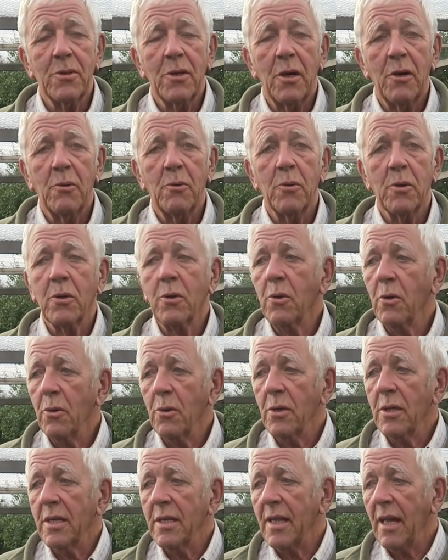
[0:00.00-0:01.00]
so we'll
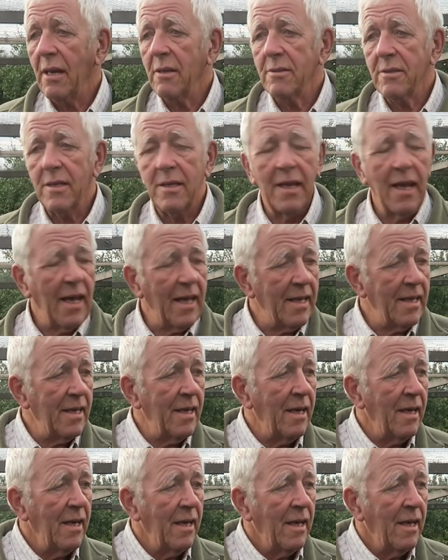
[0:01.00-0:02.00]
call it that today.